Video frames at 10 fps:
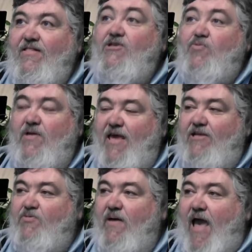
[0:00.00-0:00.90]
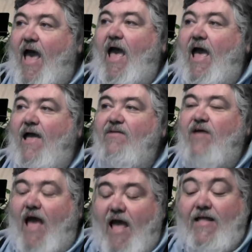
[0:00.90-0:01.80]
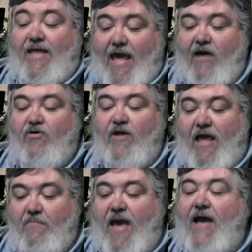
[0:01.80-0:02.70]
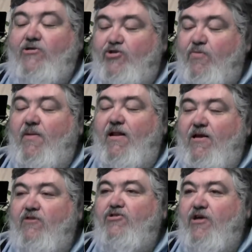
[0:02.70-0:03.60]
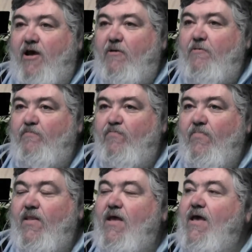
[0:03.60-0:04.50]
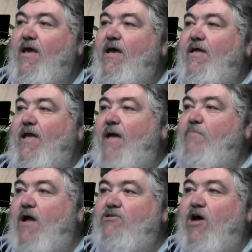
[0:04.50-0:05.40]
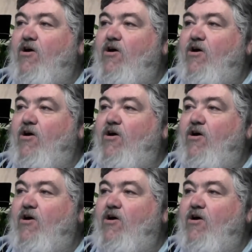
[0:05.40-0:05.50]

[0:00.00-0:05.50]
this one gets me. I encountered a pastor many years ago. Now, I'm not